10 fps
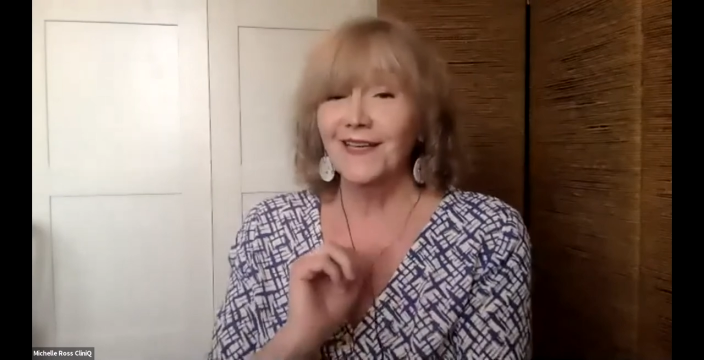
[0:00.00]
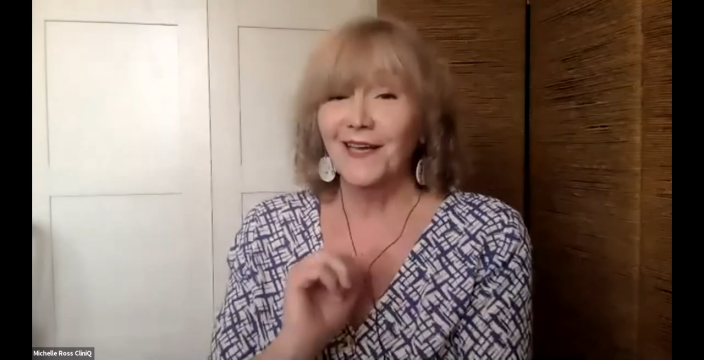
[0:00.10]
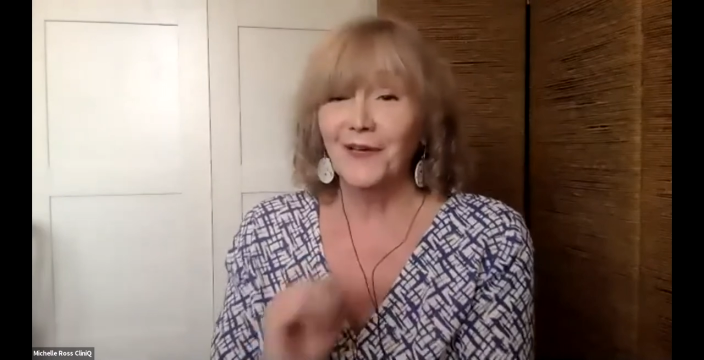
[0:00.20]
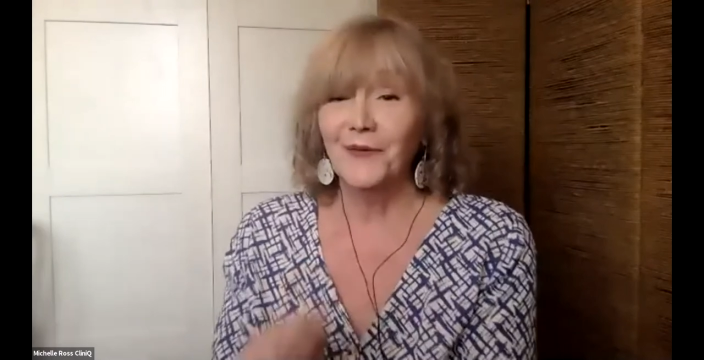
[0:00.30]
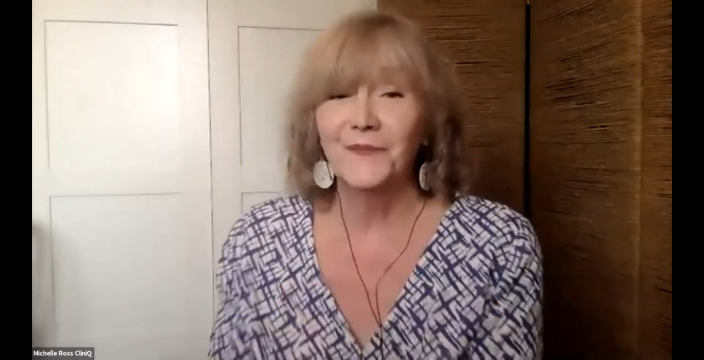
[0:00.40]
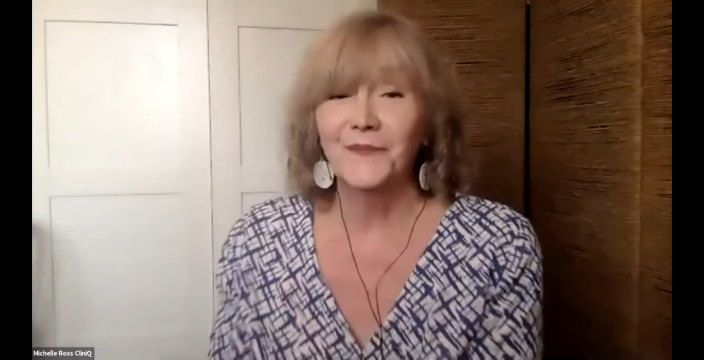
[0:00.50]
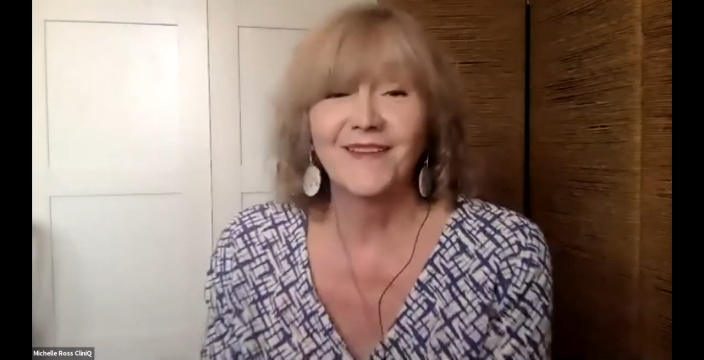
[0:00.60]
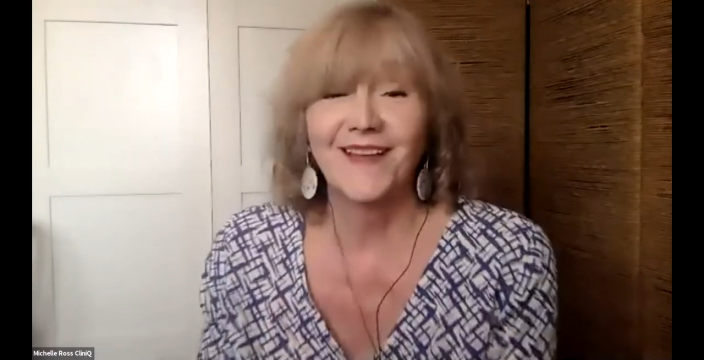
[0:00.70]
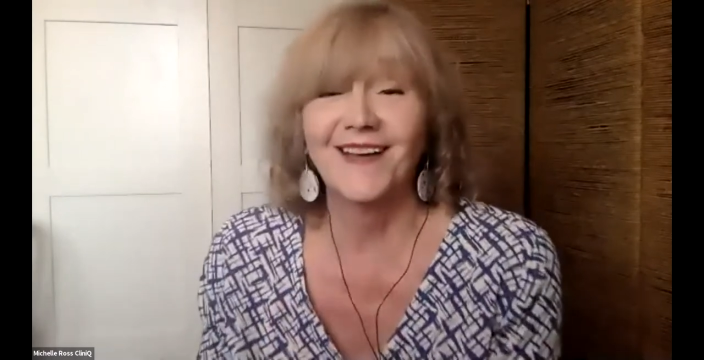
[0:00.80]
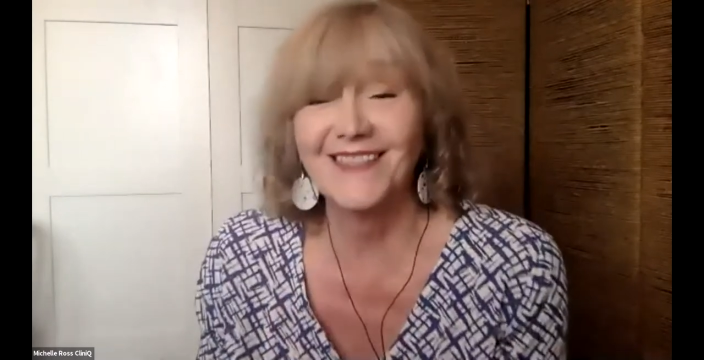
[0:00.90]
There you
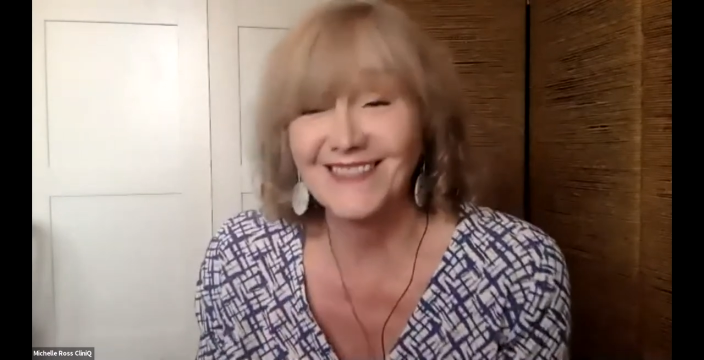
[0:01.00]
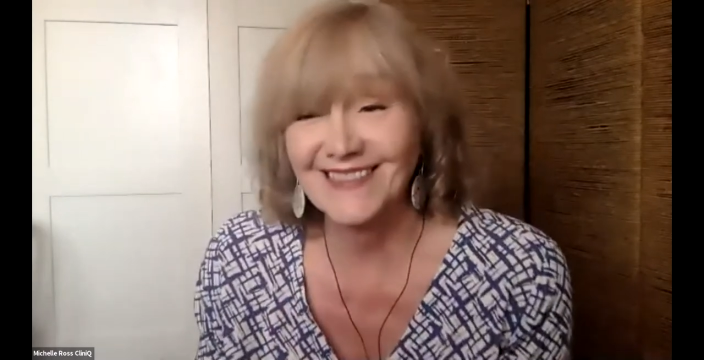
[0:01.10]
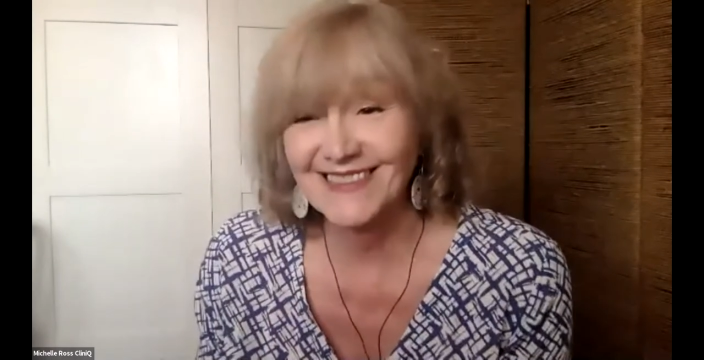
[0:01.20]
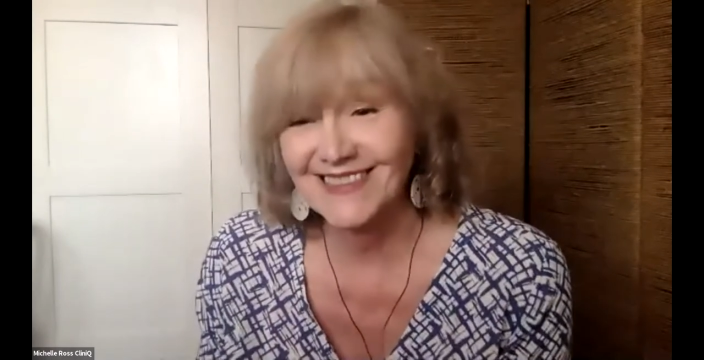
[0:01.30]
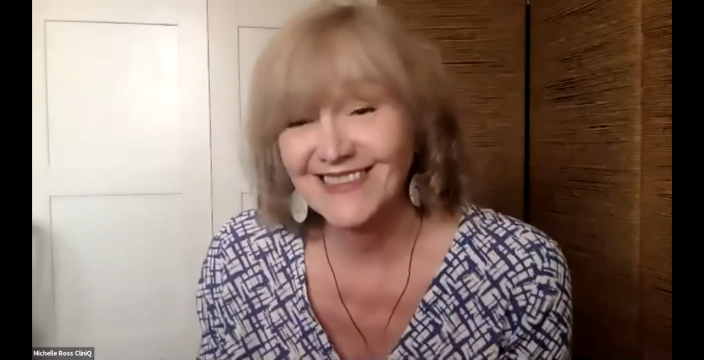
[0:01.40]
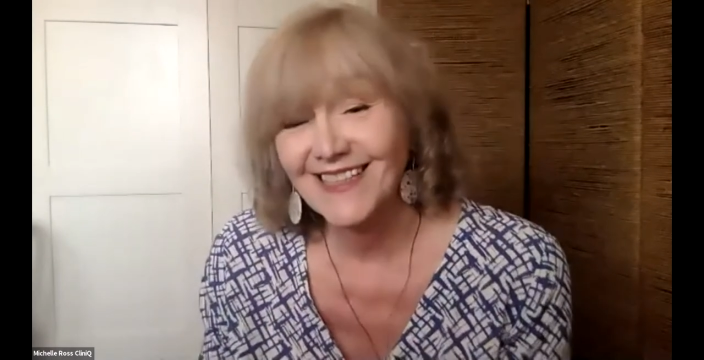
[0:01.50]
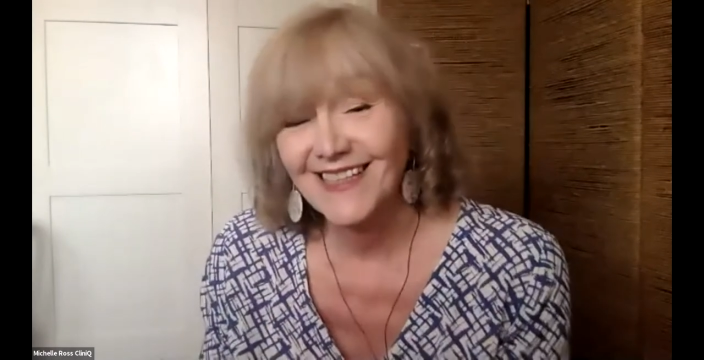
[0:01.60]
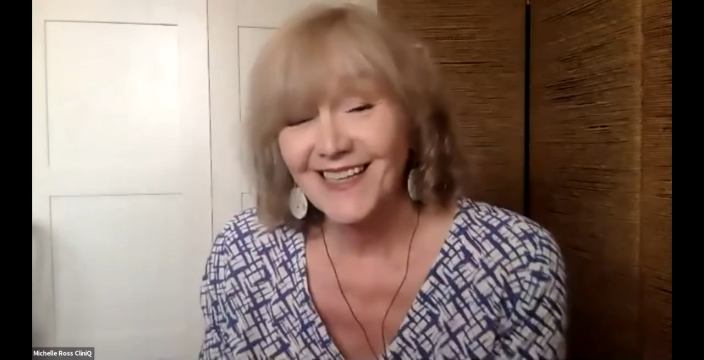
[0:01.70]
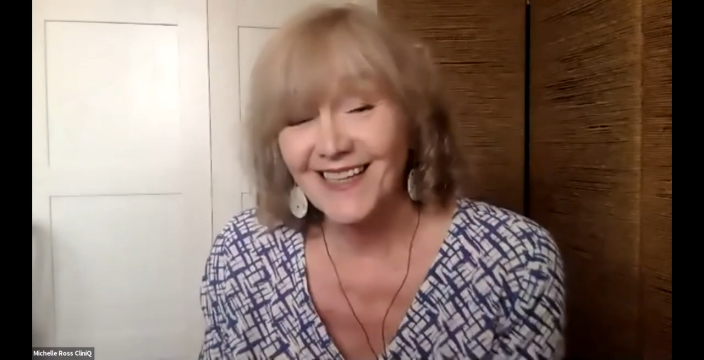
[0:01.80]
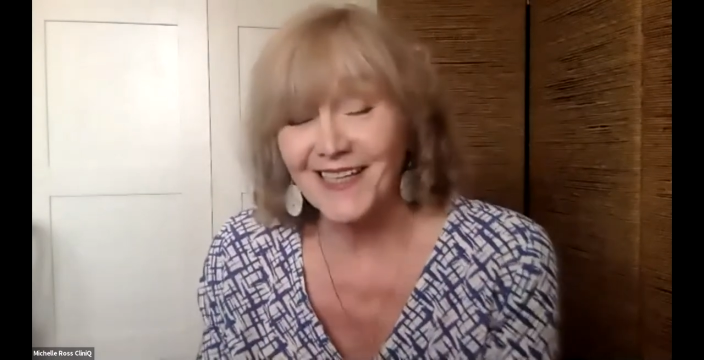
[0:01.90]
go.
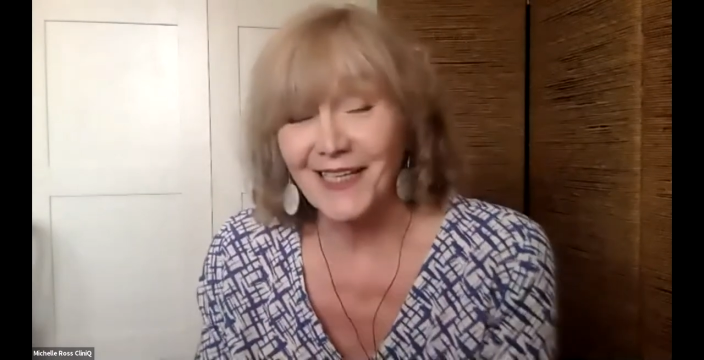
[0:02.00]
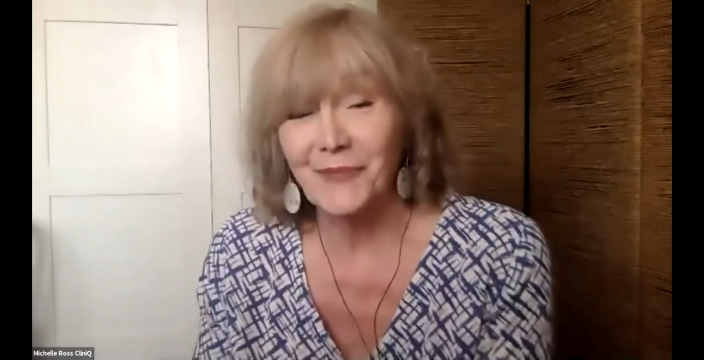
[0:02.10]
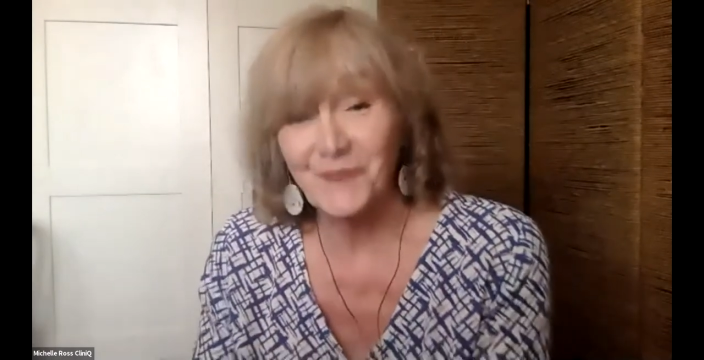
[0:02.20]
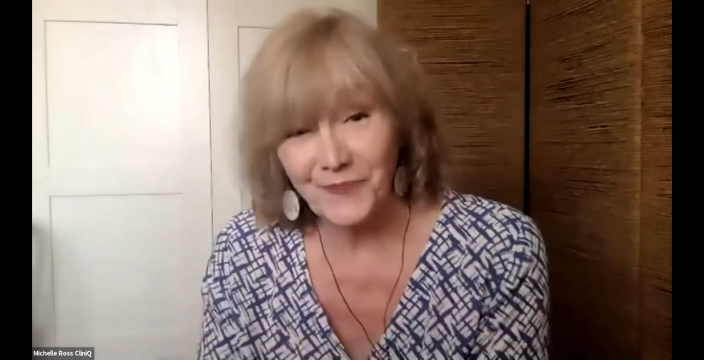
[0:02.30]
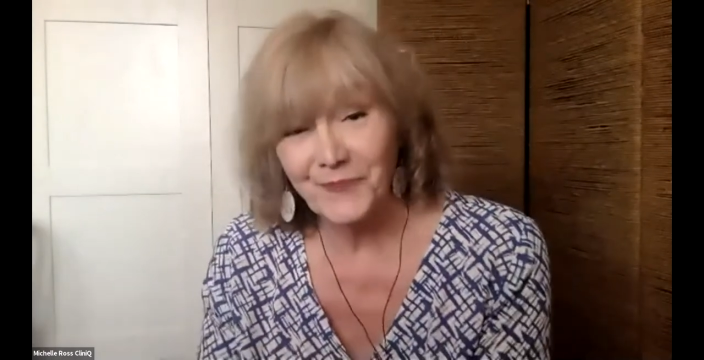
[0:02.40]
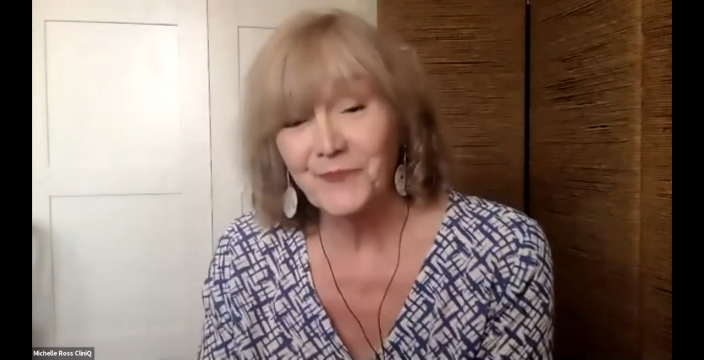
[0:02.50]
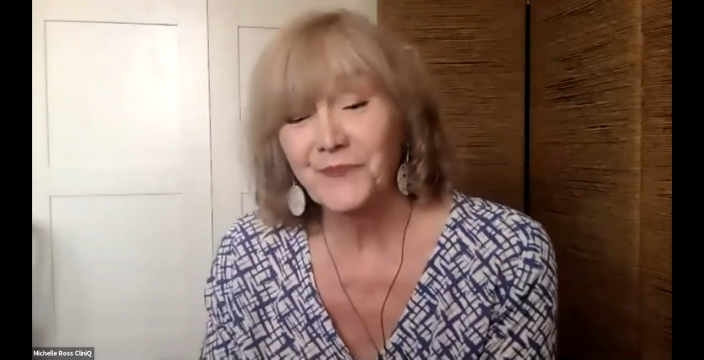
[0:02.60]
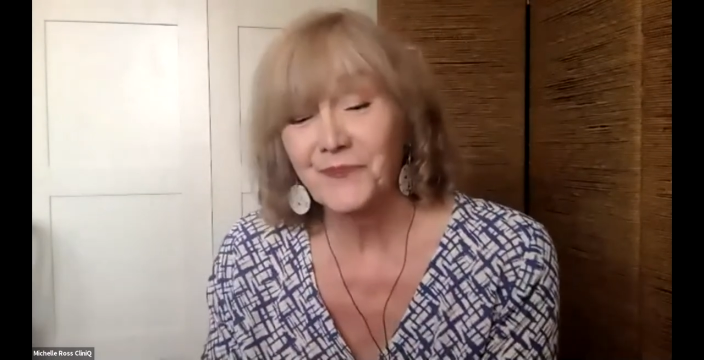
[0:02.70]
Okay.